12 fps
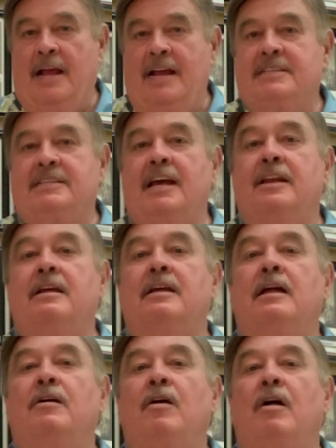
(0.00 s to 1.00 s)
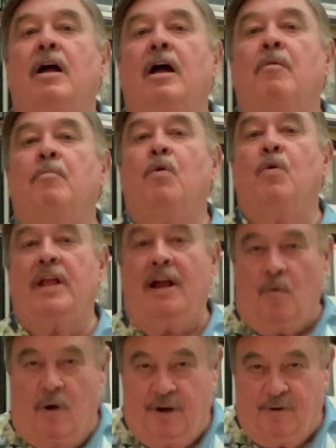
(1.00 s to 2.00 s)
He said, pour
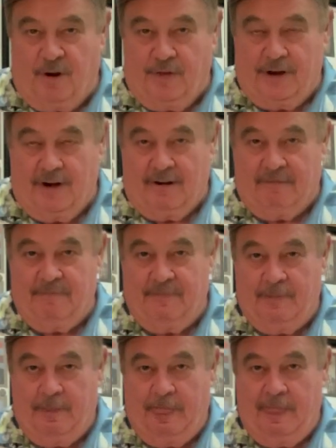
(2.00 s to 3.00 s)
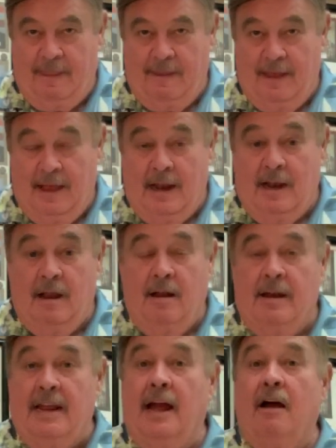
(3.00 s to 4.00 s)
that water on there.
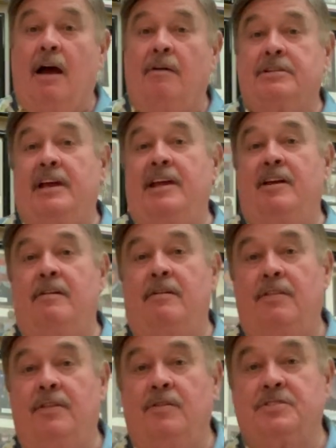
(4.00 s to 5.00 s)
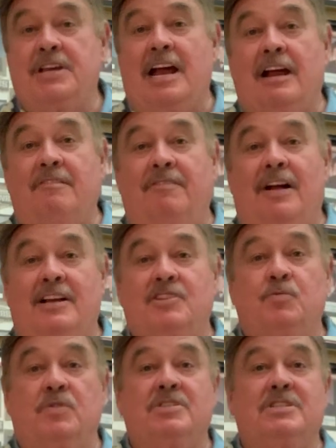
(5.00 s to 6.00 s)
Now, I'll tell you, the
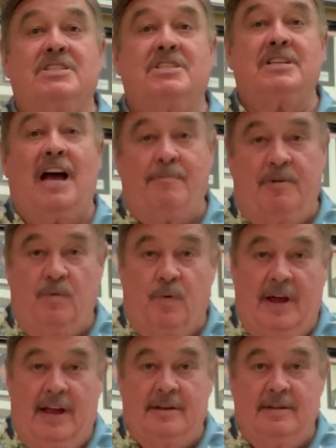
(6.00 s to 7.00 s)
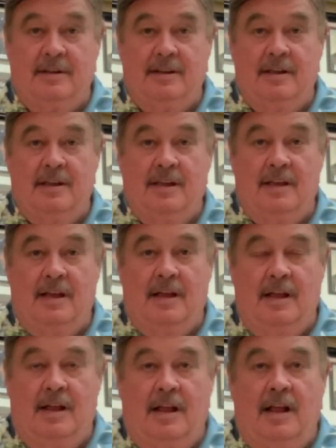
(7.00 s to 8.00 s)
sacrifice was sopping wet
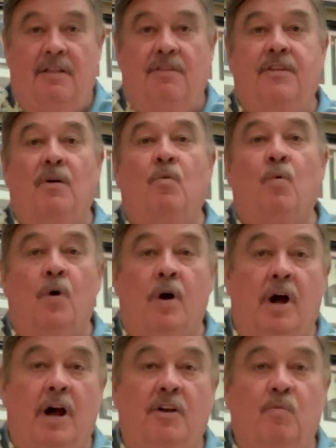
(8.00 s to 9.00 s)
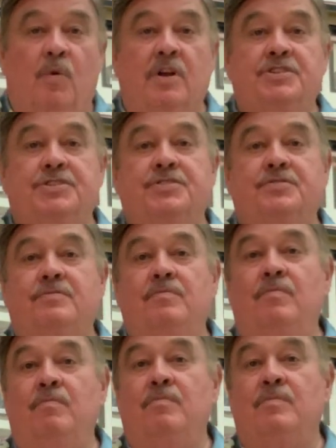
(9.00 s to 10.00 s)
the wood was
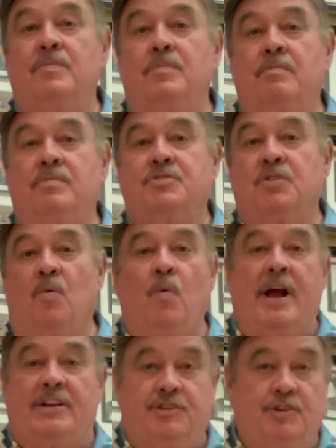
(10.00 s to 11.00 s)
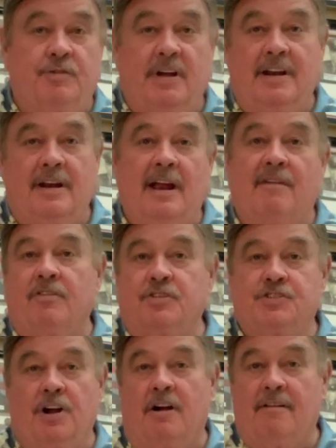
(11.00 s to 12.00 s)
so wet you could never
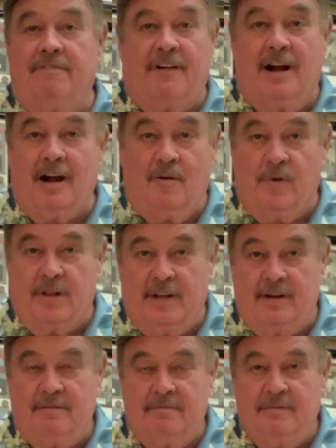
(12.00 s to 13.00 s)
start a fire with it.